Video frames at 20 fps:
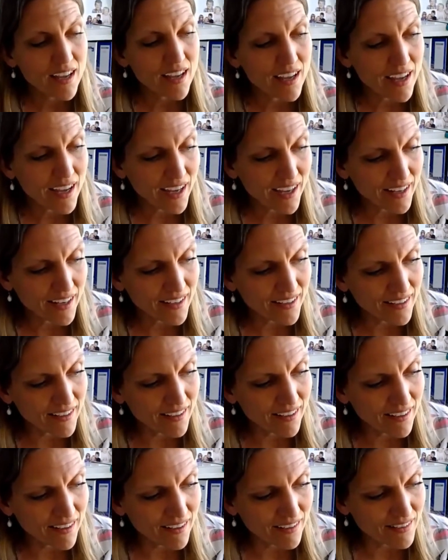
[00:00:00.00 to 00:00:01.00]
And
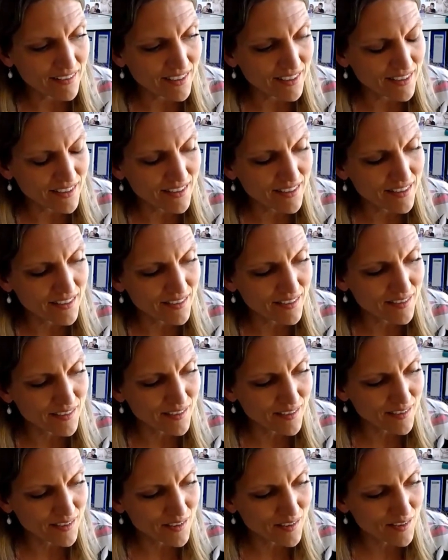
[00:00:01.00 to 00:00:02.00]
just
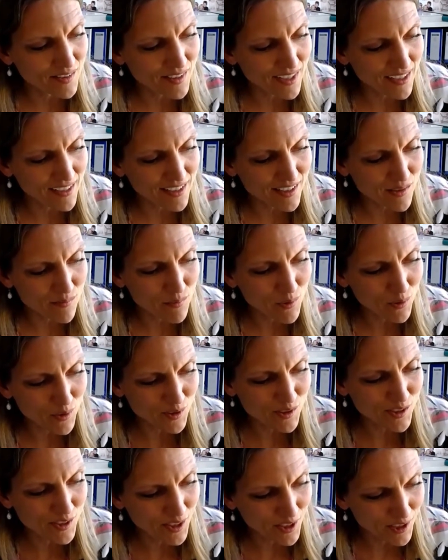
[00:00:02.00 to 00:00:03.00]
to tell a small
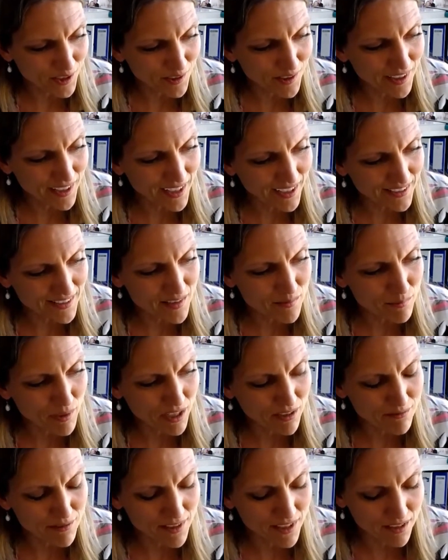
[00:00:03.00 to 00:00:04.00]
story, actually,
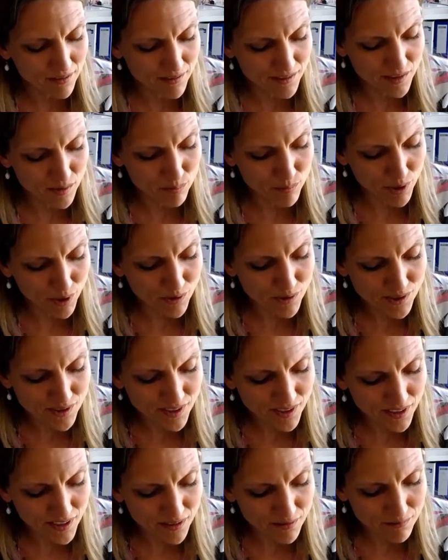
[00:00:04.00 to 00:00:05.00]
back when I was a
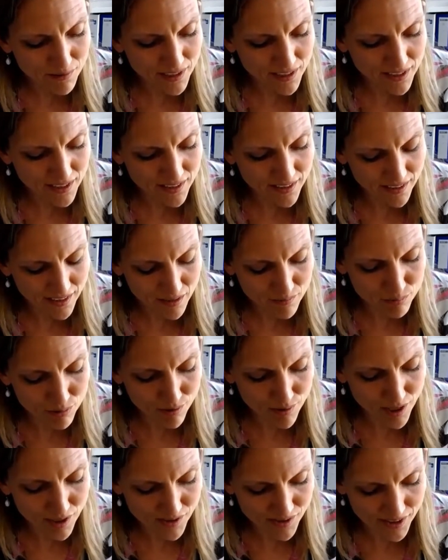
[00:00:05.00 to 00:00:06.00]
postdoc, we did a
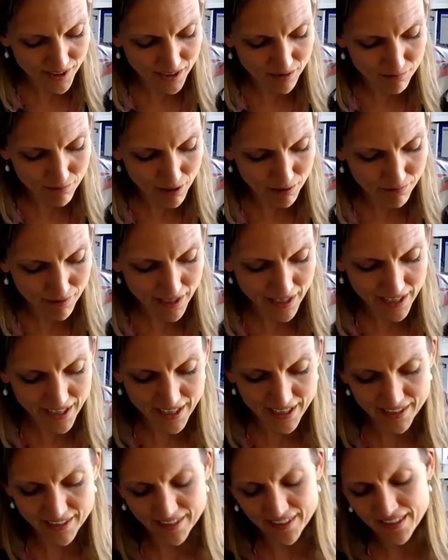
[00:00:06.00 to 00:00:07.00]
project where we
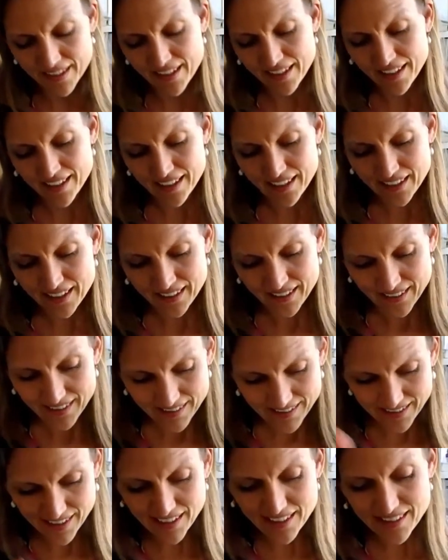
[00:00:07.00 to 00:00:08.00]
had
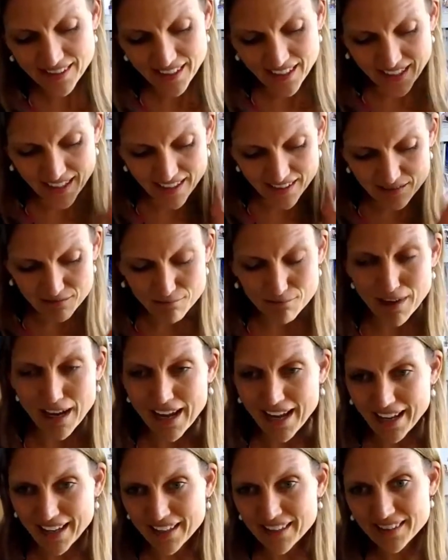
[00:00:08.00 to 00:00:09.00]
16
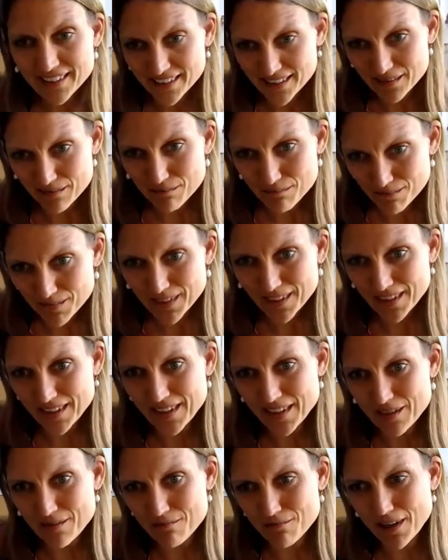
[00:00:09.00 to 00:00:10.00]
rats,
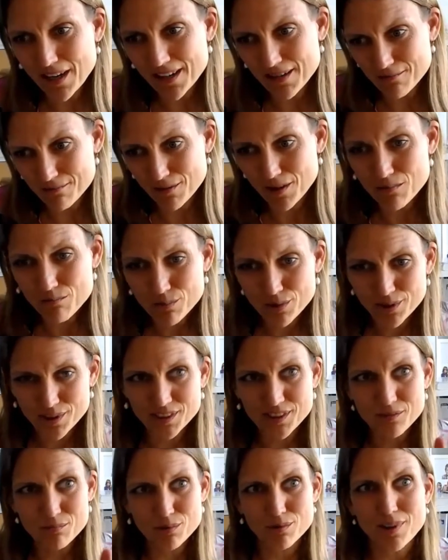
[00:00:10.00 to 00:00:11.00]
where one
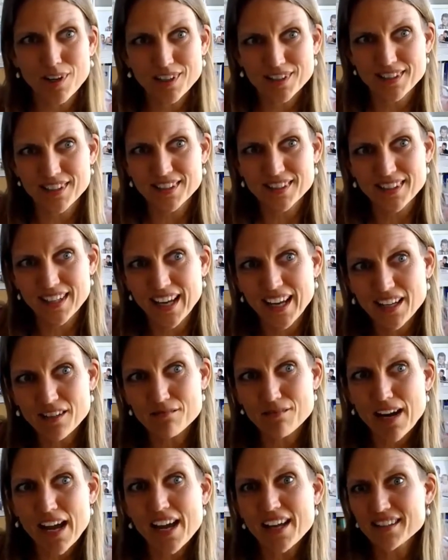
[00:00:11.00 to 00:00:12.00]
person processed 8
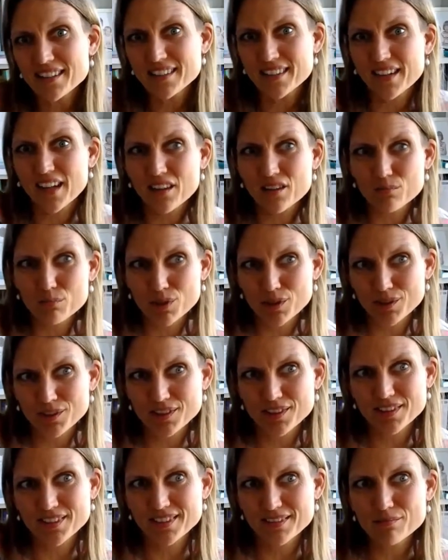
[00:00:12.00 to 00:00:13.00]
rats, another
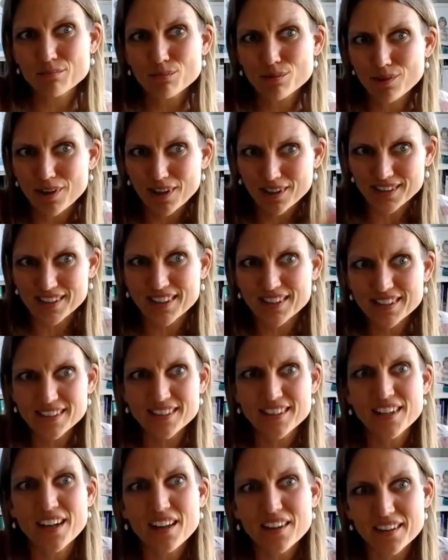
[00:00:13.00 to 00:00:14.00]
person processed
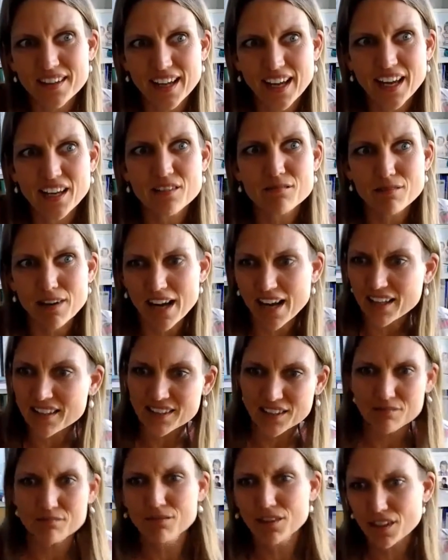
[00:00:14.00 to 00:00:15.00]
the other 8 rats,
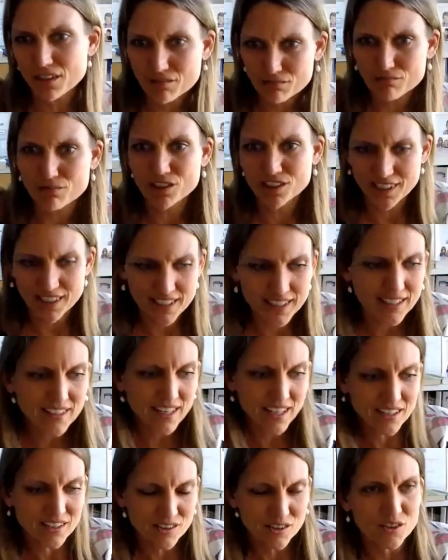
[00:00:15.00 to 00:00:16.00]
and we were sitting
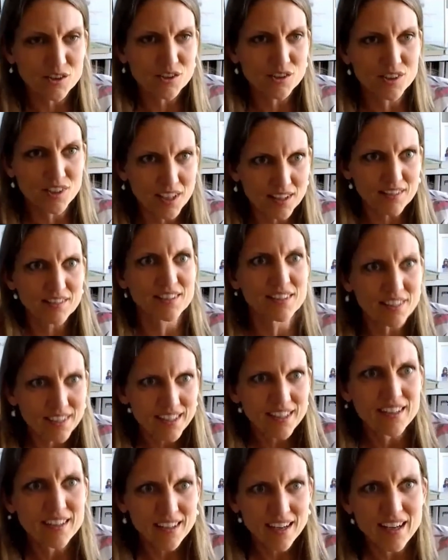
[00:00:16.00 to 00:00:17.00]
next to each other
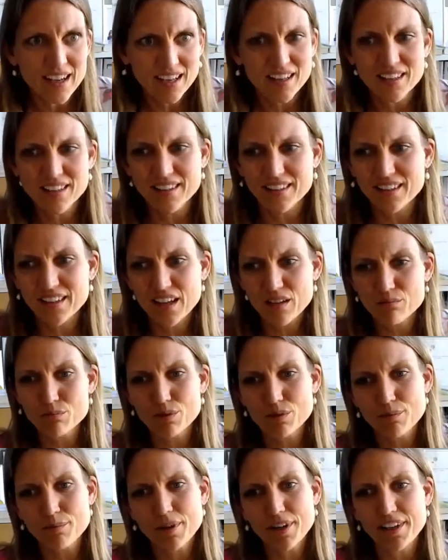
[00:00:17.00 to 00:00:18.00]
and
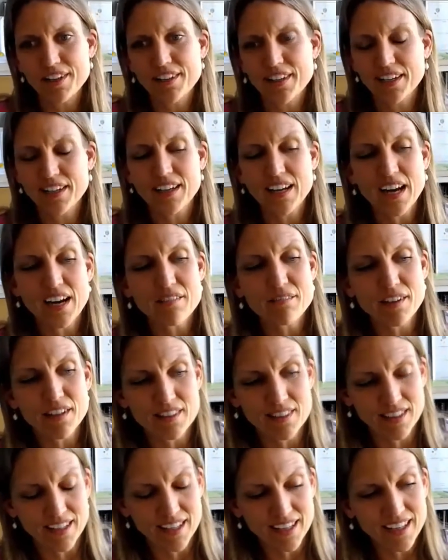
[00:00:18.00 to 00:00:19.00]
preparing
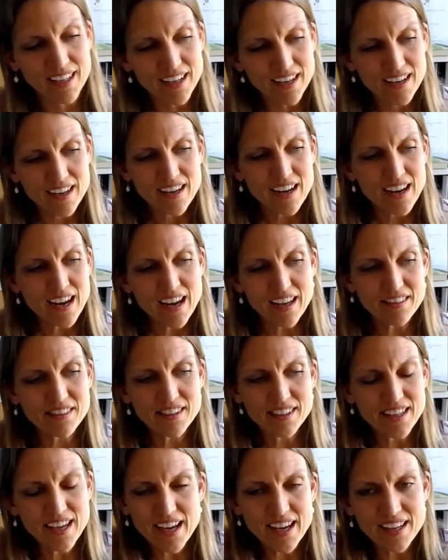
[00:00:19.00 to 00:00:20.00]
everything. And
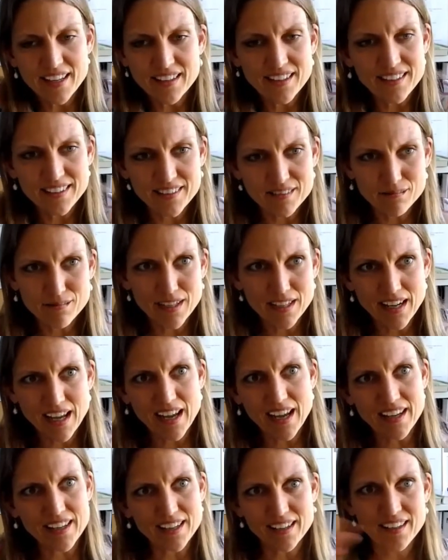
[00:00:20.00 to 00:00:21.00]
the end, when I
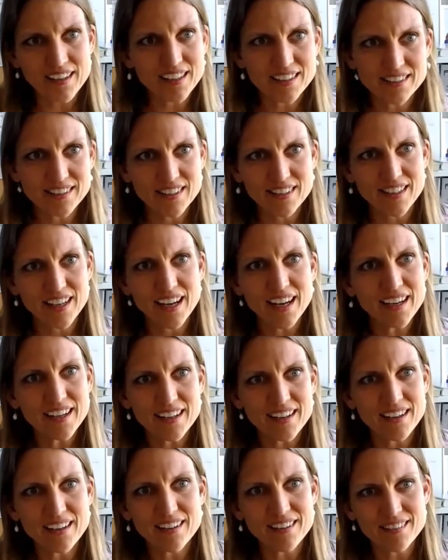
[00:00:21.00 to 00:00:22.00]
analyzed the
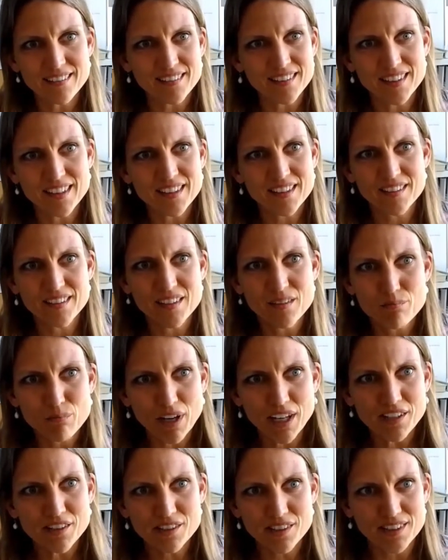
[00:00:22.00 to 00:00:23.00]
data, the
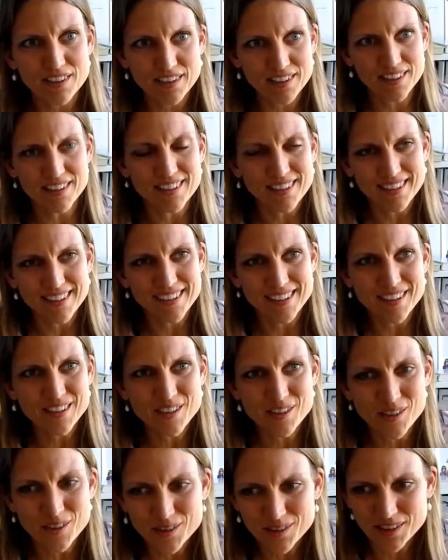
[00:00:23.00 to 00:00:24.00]
major
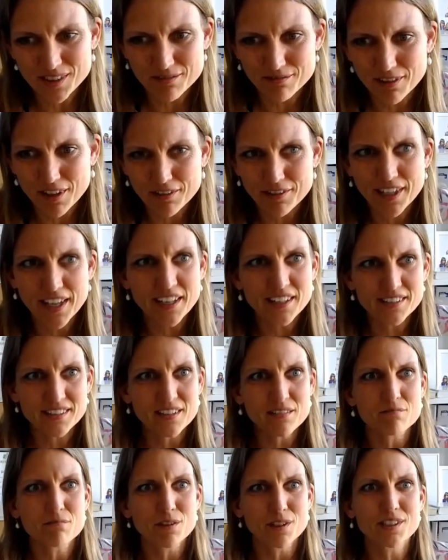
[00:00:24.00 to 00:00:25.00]
source of
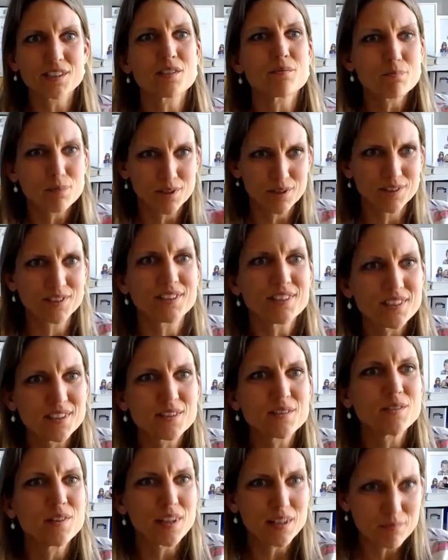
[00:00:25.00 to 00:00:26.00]
variation was the person
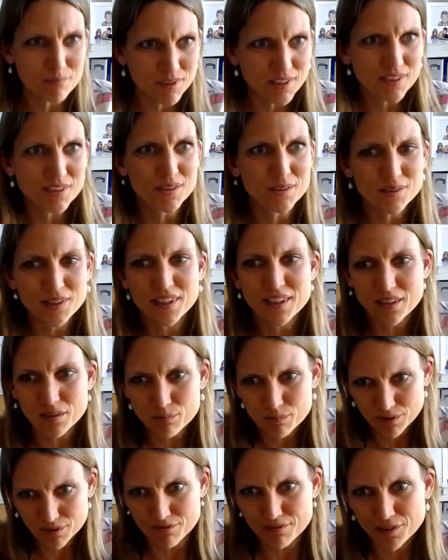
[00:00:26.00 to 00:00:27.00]
who had been doing the
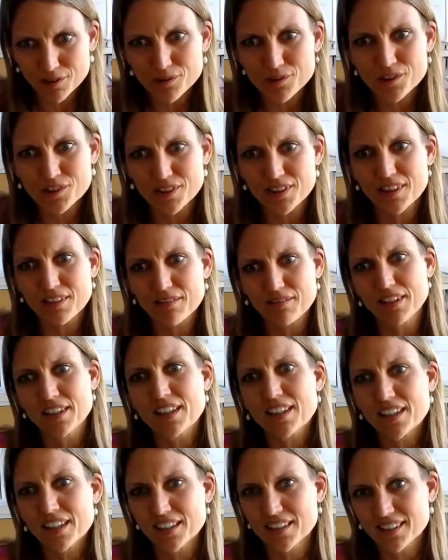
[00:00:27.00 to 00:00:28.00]
perfusion of the
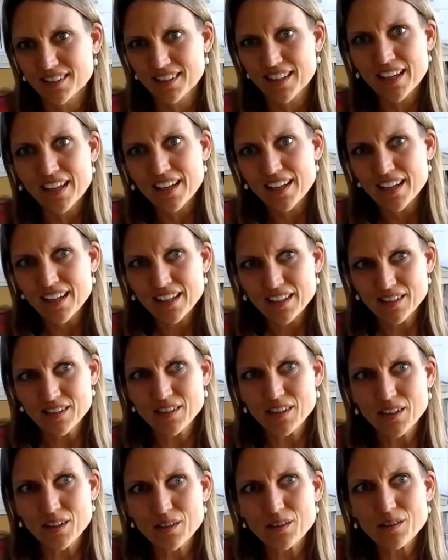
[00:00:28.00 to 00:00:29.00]
hearts.
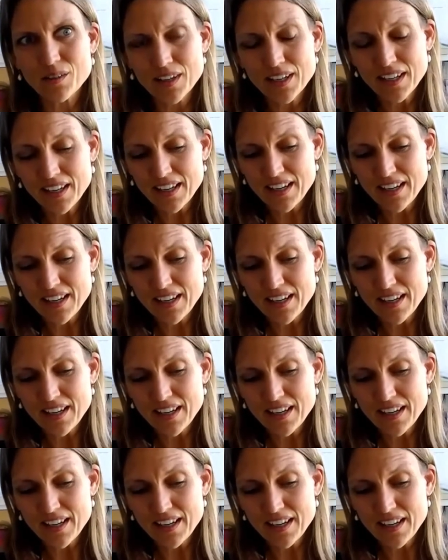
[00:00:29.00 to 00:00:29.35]
So